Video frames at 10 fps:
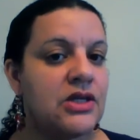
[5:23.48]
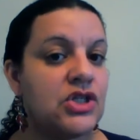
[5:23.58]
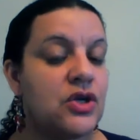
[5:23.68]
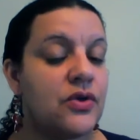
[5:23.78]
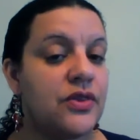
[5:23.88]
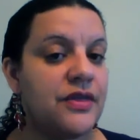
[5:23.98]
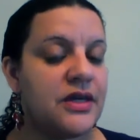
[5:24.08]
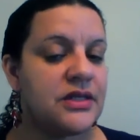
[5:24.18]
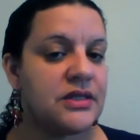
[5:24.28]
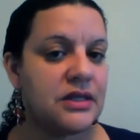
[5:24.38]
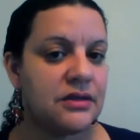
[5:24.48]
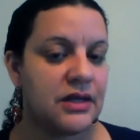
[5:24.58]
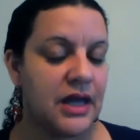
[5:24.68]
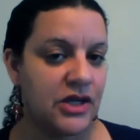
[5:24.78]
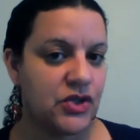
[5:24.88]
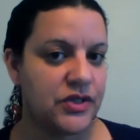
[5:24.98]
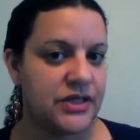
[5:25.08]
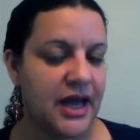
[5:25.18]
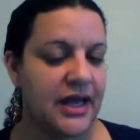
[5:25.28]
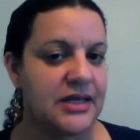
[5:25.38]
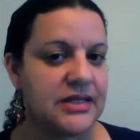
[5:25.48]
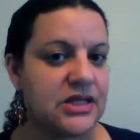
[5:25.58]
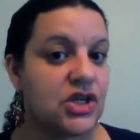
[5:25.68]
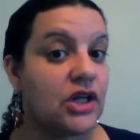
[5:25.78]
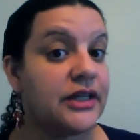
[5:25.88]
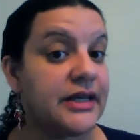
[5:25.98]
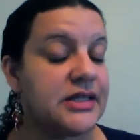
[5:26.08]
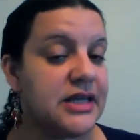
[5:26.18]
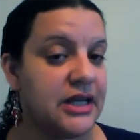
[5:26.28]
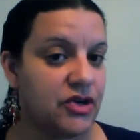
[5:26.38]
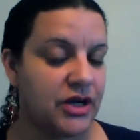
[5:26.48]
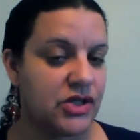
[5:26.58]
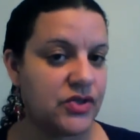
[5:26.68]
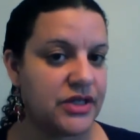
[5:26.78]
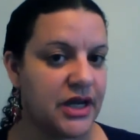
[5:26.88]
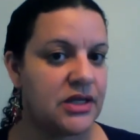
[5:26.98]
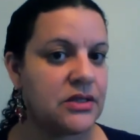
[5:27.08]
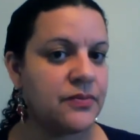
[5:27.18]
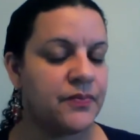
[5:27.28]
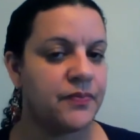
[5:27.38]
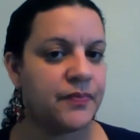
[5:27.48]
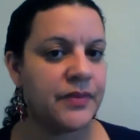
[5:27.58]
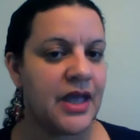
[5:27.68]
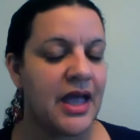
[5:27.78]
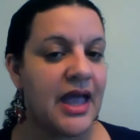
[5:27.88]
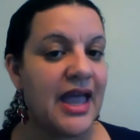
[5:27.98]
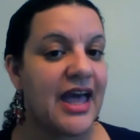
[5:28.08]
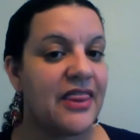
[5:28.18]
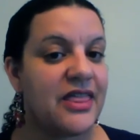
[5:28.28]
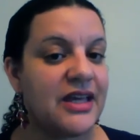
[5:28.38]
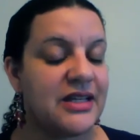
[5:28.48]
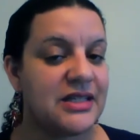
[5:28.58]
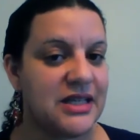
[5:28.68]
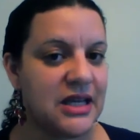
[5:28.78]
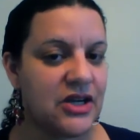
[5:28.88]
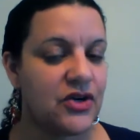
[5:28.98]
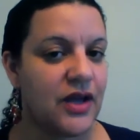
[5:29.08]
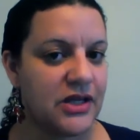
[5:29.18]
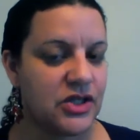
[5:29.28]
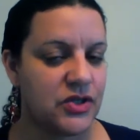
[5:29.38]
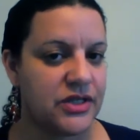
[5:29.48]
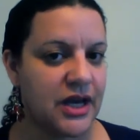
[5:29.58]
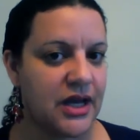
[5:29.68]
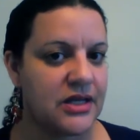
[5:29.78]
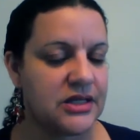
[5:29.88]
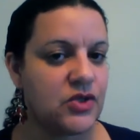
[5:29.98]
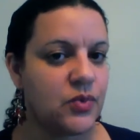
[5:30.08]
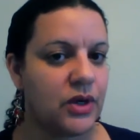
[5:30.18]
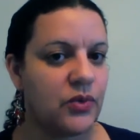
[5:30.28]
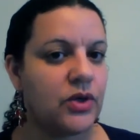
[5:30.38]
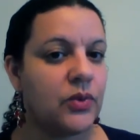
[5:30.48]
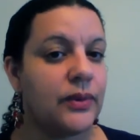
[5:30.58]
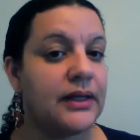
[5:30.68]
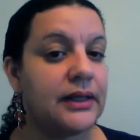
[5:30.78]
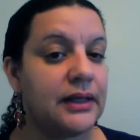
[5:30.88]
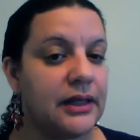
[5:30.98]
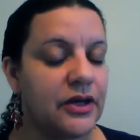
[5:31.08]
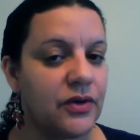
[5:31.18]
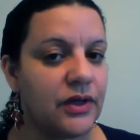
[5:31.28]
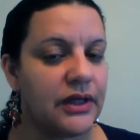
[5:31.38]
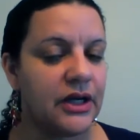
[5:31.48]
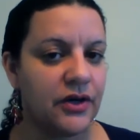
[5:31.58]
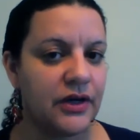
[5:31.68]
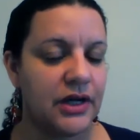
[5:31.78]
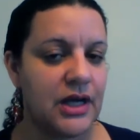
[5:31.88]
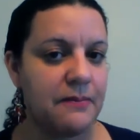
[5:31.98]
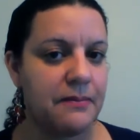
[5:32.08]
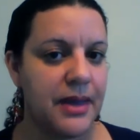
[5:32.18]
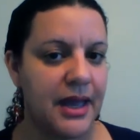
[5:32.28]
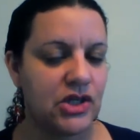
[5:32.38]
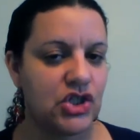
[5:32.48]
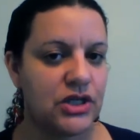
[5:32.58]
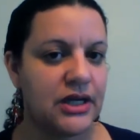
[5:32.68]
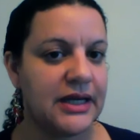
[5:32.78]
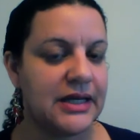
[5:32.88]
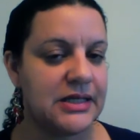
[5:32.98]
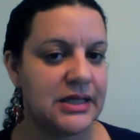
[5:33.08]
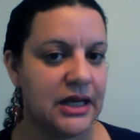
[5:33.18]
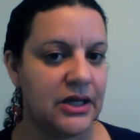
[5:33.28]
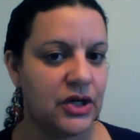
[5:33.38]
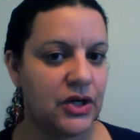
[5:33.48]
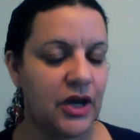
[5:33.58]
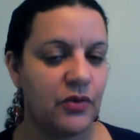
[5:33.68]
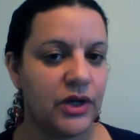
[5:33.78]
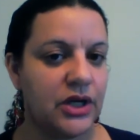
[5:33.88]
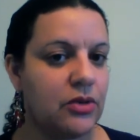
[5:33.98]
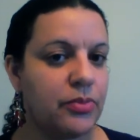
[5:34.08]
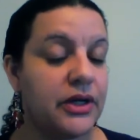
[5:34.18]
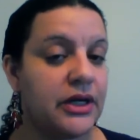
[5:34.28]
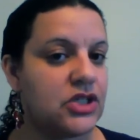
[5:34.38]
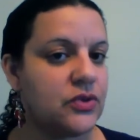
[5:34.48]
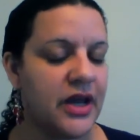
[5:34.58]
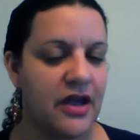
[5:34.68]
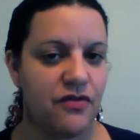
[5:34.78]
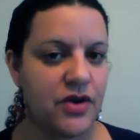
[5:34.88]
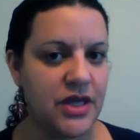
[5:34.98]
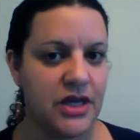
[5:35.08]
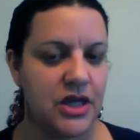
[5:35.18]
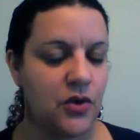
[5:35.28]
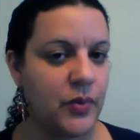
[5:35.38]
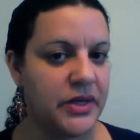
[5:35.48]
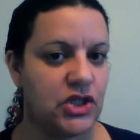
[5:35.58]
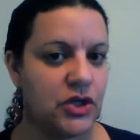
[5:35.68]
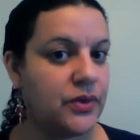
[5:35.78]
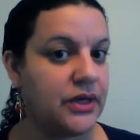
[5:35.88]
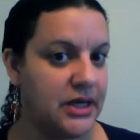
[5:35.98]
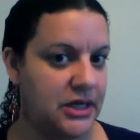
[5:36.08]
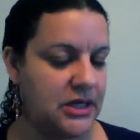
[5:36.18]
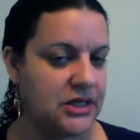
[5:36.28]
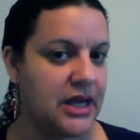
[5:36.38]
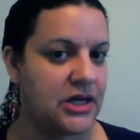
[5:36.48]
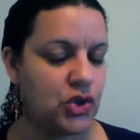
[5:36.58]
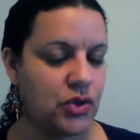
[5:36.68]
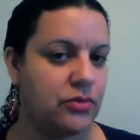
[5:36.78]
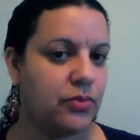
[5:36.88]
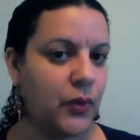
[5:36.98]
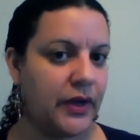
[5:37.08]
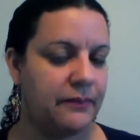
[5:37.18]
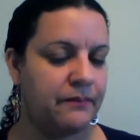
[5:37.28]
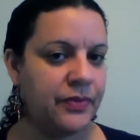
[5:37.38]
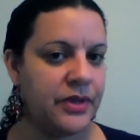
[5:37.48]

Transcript: So this exercise is called a container exercise. And the container exercise is one where we literally are going to imagine a container and we're going to put into it everything that we don't need at a certain point.